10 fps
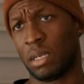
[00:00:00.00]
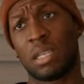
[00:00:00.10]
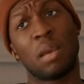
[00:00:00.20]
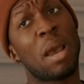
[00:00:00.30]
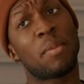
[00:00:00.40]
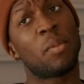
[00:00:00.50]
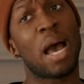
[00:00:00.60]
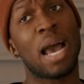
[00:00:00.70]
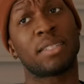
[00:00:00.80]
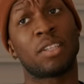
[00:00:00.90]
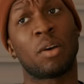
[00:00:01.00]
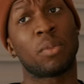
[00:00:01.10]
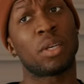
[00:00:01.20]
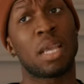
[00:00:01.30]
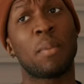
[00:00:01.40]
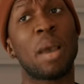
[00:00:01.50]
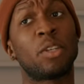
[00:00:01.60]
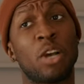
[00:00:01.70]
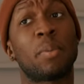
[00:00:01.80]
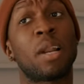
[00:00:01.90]
his team might be behind something because they might
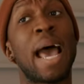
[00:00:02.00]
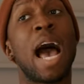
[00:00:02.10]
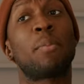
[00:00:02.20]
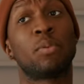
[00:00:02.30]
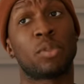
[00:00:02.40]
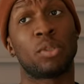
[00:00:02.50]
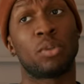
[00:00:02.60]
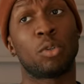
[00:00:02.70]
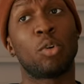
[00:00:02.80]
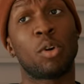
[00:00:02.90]
be dropping an album soon.